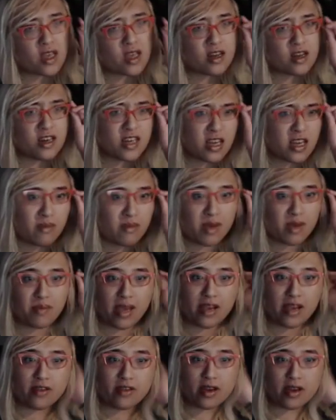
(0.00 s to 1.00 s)
Check out my
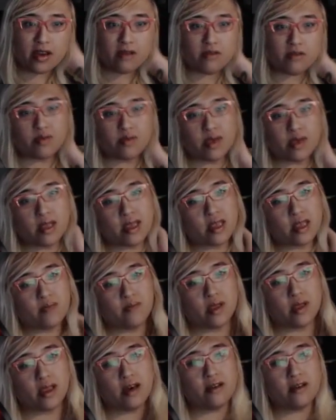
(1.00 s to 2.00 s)
Patreon, which we linked
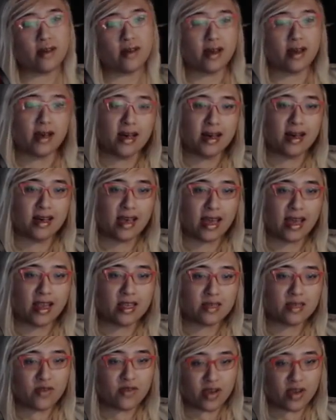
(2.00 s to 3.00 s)
below. Any
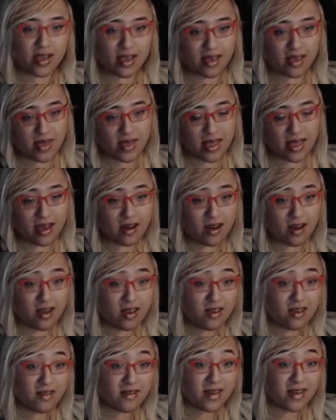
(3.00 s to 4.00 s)
support you can give me there,
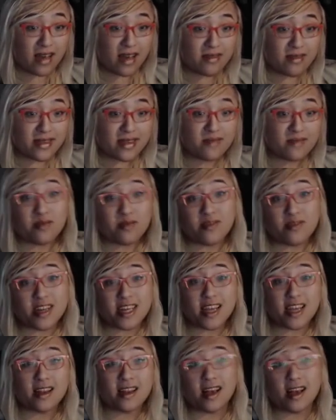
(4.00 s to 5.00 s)
I will super
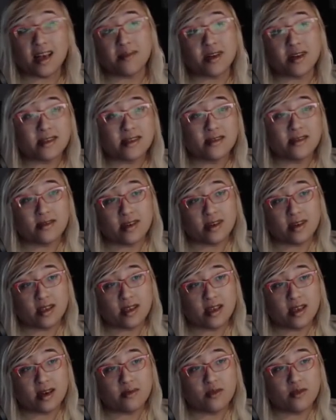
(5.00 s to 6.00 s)
appreciate. I'm also doing
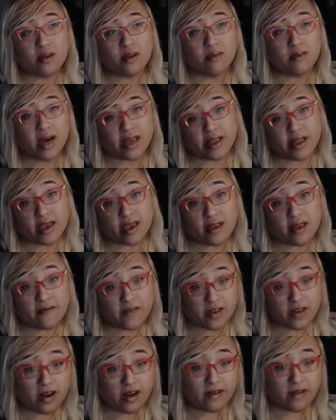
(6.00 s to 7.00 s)
a lot more modeling and
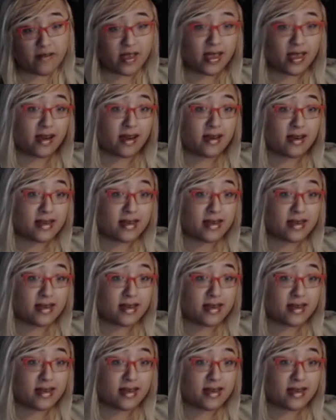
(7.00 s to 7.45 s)
photography there,